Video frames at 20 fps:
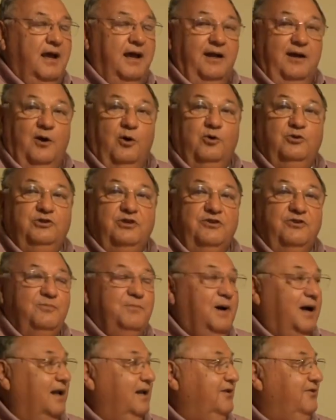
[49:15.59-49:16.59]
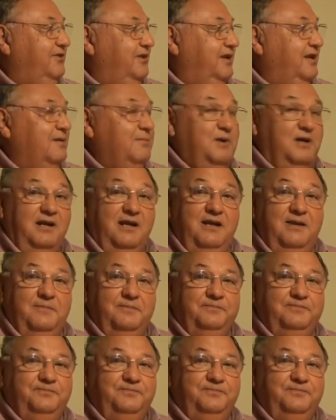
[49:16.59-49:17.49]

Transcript: an oceans policy committee